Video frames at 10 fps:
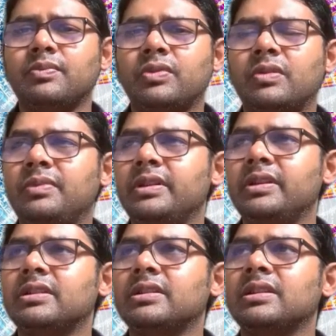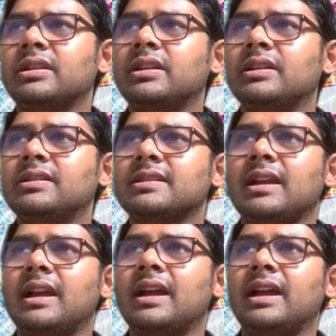purplish
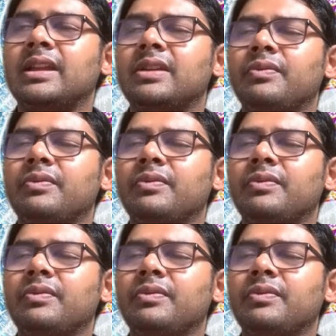sky